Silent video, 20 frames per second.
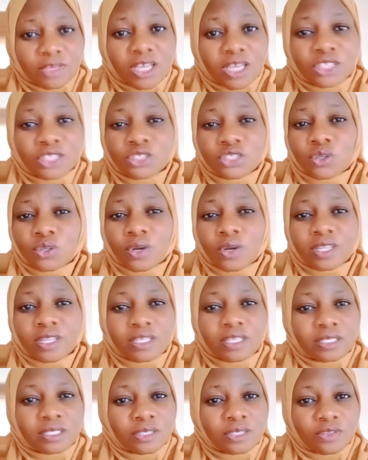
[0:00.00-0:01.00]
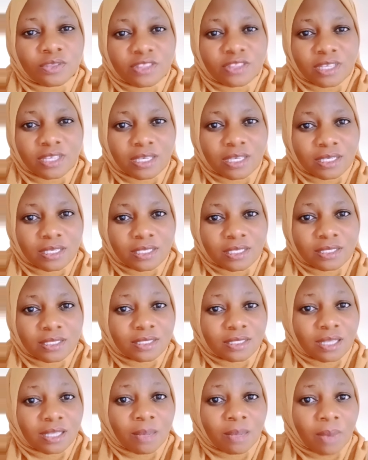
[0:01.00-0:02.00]
Enjoy the little
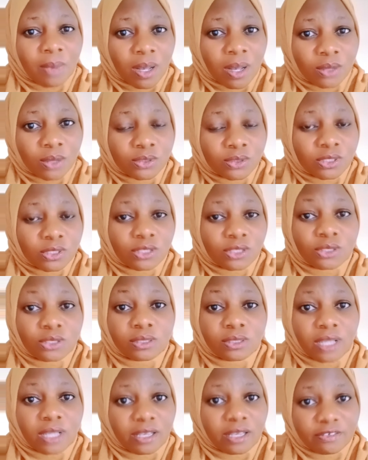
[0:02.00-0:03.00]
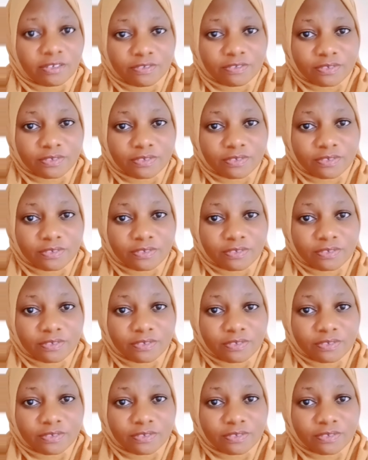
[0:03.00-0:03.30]
things about your life,